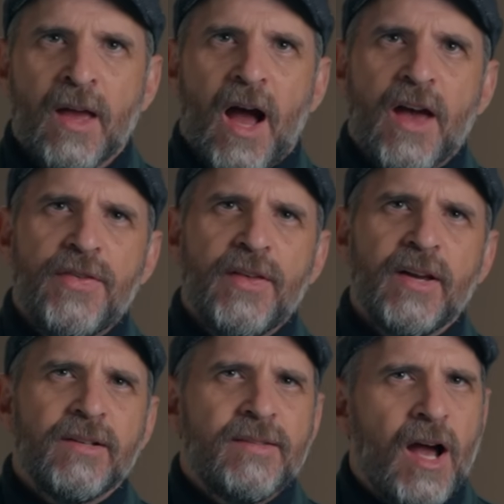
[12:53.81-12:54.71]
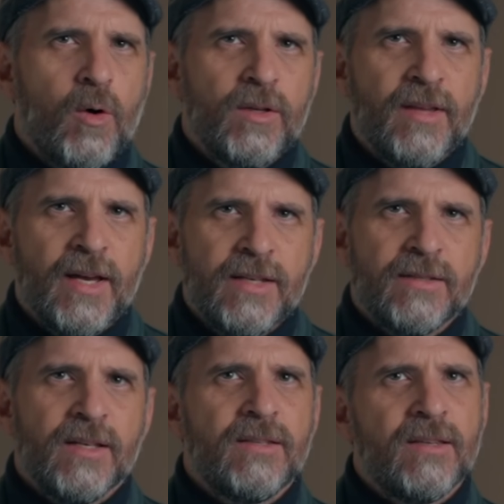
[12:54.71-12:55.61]
I think
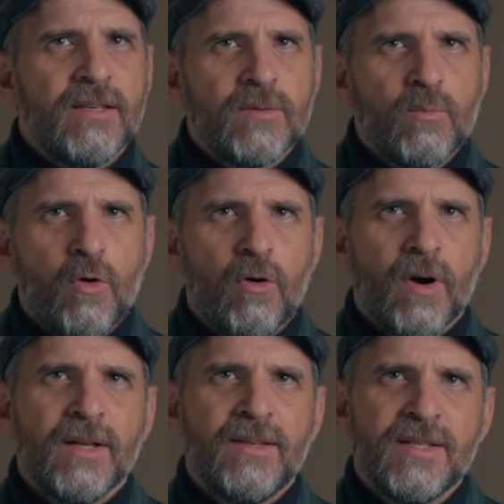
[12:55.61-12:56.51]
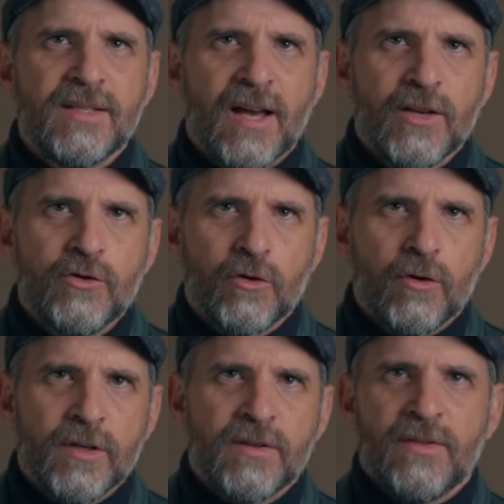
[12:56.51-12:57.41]
nowadays it is more a design
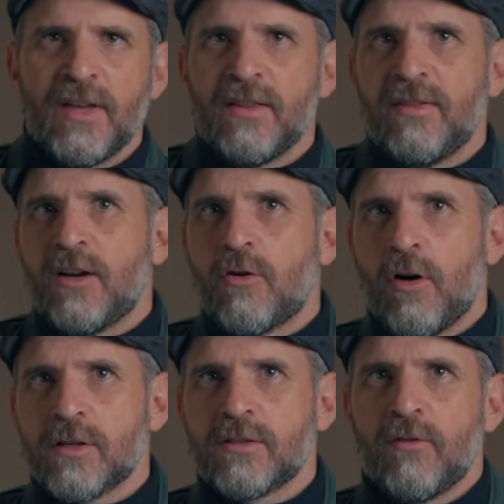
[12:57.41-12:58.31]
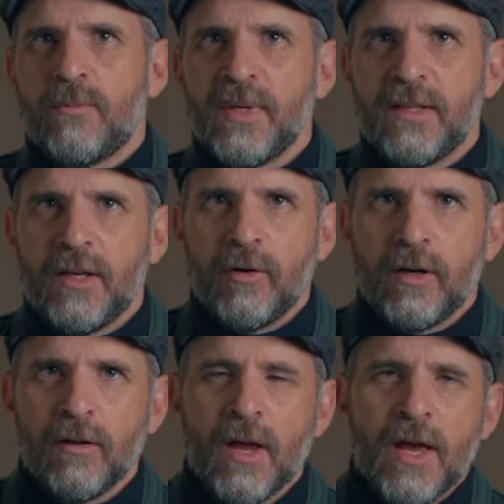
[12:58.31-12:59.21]
choice than the cost of
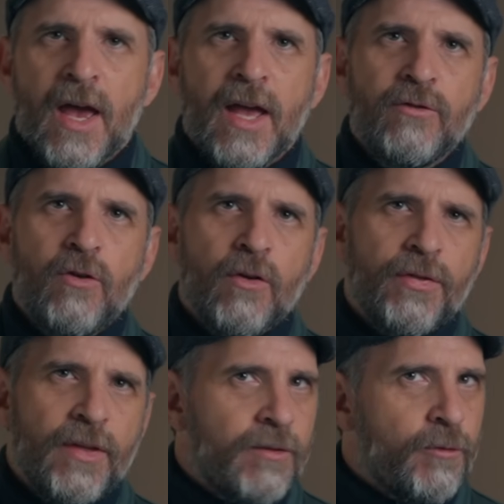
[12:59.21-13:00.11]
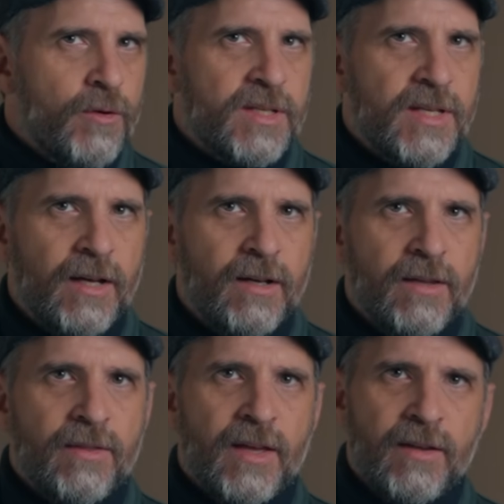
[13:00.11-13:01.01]
material. And don't think for a
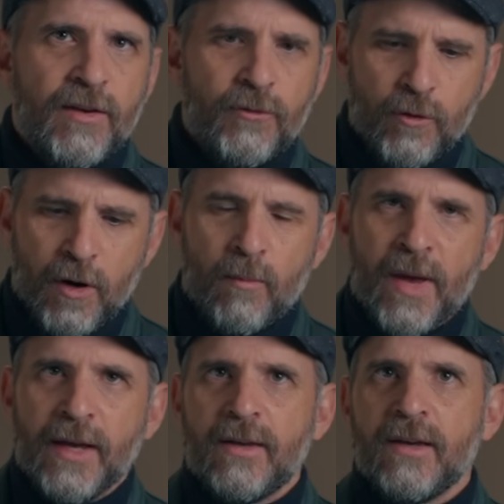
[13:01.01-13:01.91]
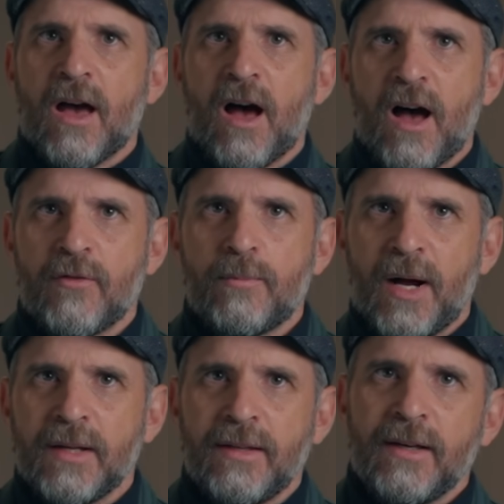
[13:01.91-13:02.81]
second that if you are making a half
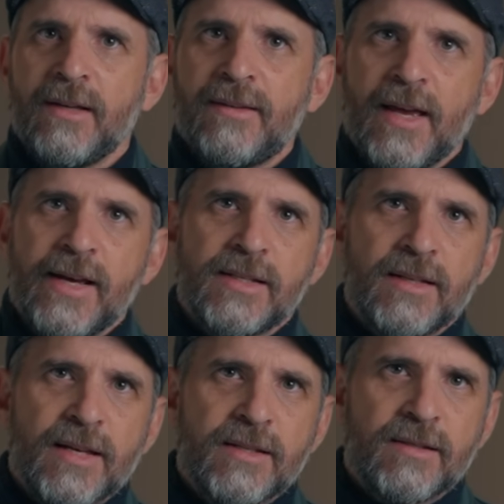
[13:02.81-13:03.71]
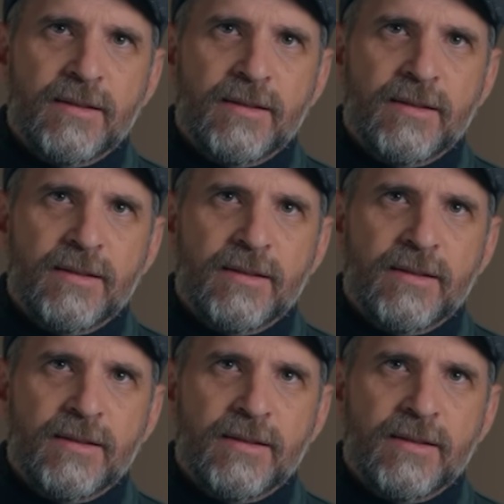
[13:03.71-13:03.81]
binding, it takes less